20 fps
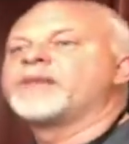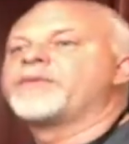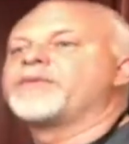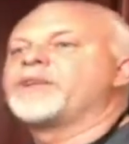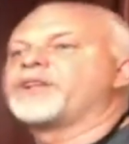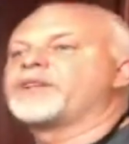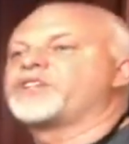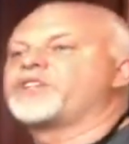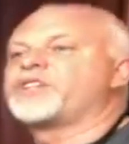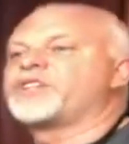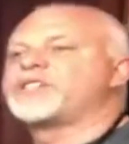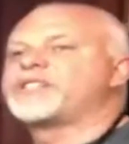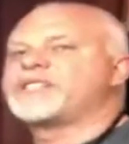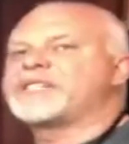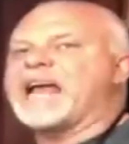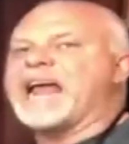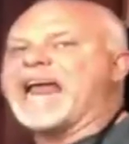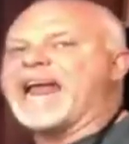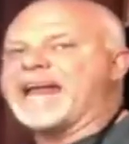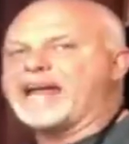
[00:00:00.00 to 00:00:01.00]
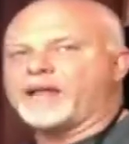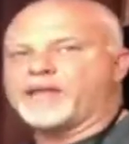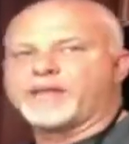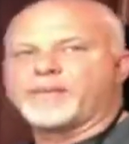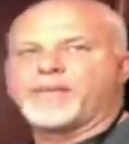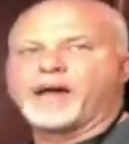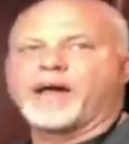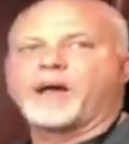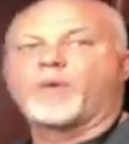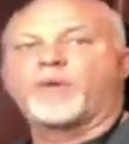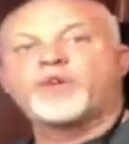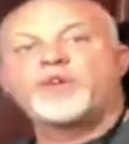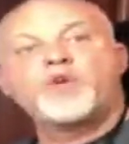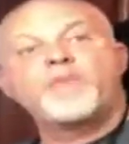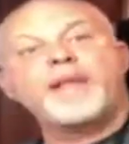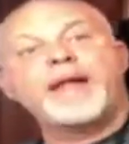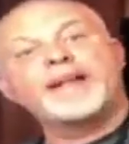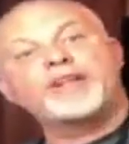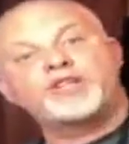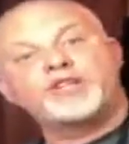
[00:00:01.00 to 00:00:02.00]
The stank, the better. When you
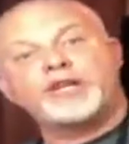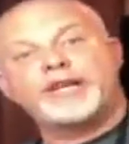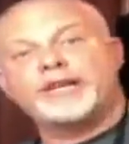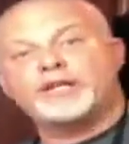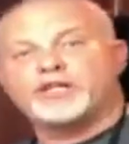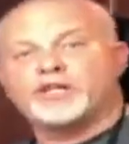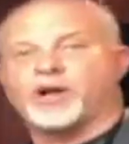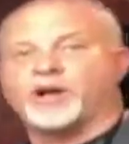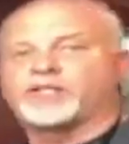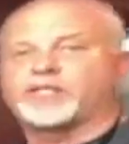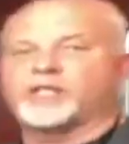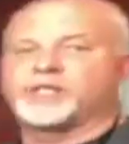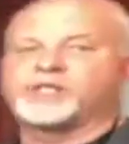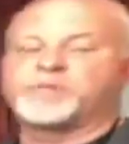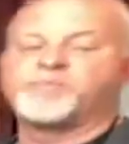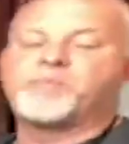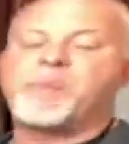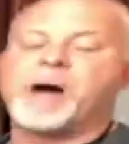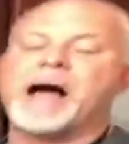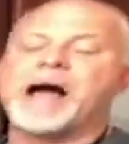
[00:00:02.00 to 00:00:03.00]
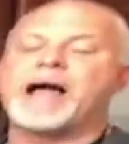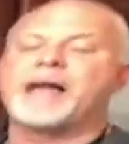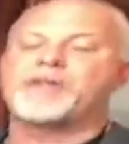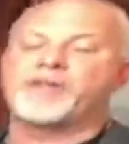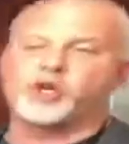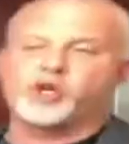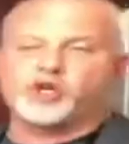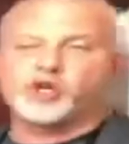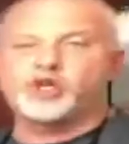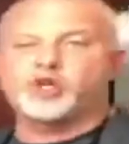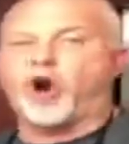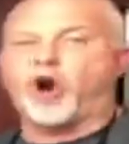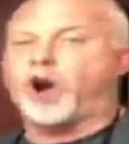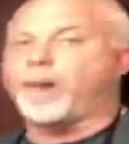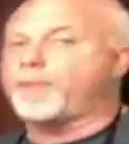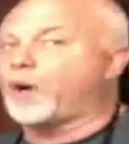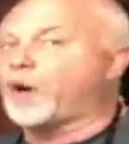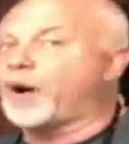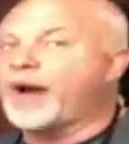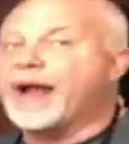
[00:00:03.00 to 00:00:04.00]
make cheese sauces, buy the
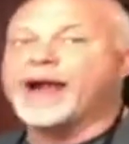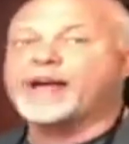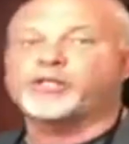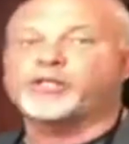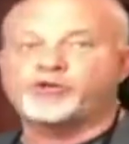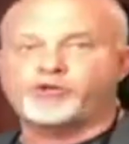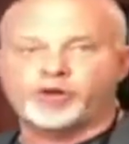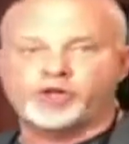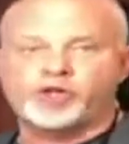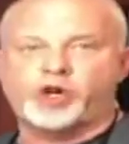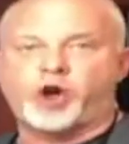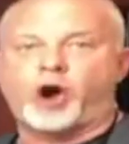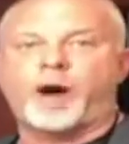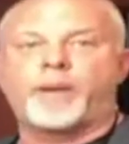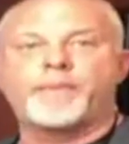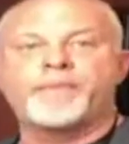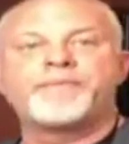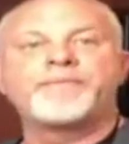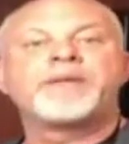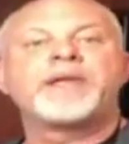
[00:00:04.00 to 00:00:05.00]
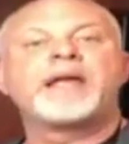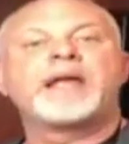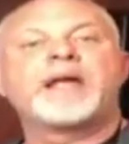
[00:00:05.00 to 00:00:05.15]
sharp or extra sharp.